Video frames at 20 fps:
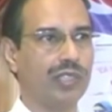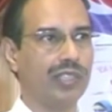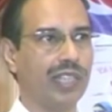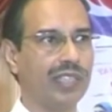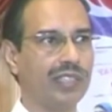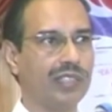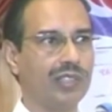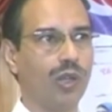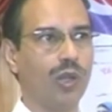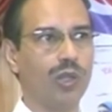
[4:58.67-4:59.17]

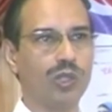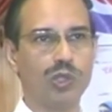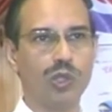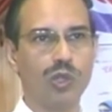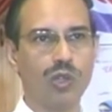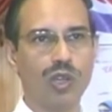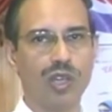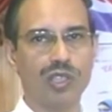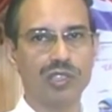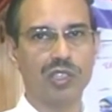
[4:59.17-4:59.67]
things
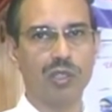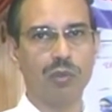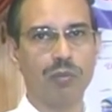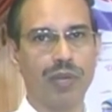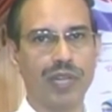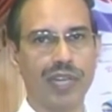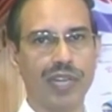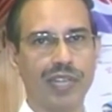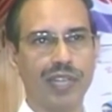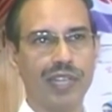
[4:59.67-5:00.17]
also cost you
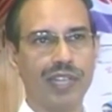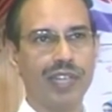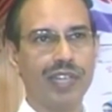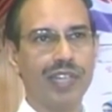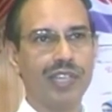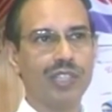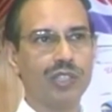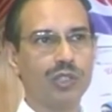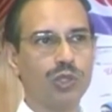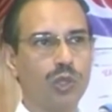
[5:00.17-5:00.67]
money.
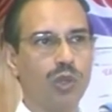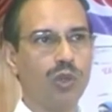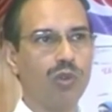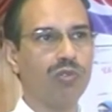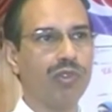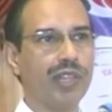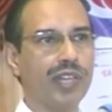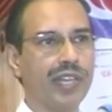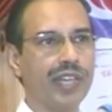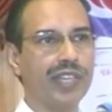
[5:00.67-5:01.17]
So
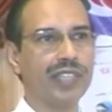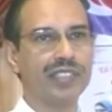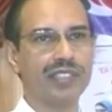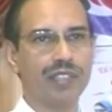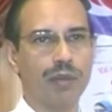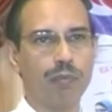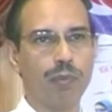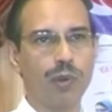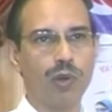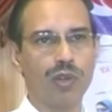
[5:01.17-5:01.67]
we need
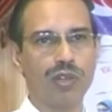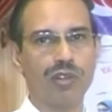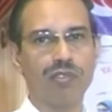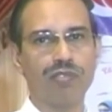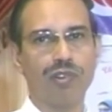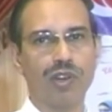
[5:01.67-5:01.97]
support